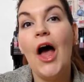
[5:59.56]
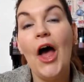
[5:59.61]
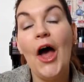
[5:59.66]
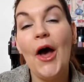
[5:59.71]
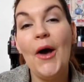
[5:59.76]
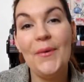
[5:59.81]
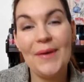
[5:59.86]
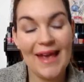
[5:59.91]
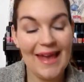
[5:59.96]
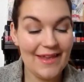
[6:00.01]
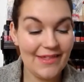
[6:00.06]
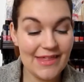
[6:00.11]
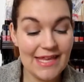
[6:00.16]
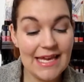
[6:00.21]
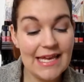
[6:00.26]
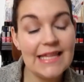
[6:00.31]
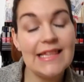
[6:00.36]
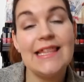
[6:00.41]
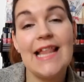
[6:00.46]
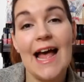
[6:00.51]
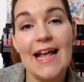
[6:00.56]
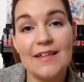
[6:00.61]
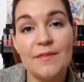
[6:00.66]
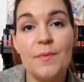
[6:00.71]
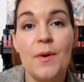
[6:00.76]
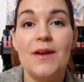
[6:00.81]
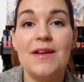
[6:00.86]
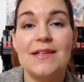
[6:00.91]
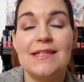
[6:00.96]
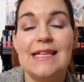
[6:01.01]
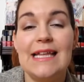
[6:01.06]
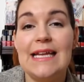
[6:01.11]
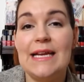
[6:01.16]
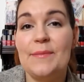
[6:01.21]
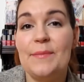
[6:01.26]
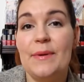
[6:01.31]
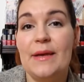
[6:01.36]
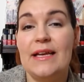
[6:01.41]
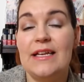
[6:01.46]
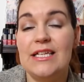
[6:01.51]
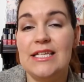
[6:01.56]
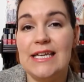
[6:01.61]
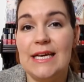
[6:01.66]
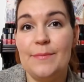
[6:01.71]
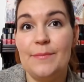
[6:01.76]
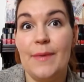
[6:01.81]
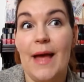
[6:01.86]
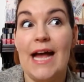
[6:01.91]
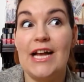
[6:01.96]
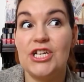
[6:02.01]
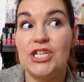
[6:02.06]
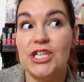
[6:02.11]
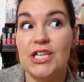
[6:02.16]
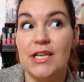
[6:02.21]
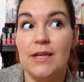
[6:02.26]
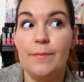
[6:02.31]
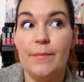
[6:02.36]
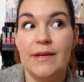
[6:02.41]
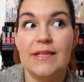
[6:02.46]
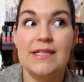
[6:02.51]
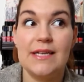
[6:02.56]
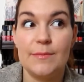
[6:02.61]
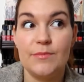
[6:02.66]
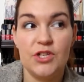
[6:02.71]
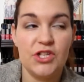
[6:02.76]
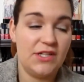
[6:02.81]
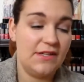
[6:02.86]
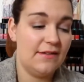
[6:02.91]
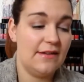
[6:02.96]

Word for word: Okay, the last product that I picked up, actually picked up just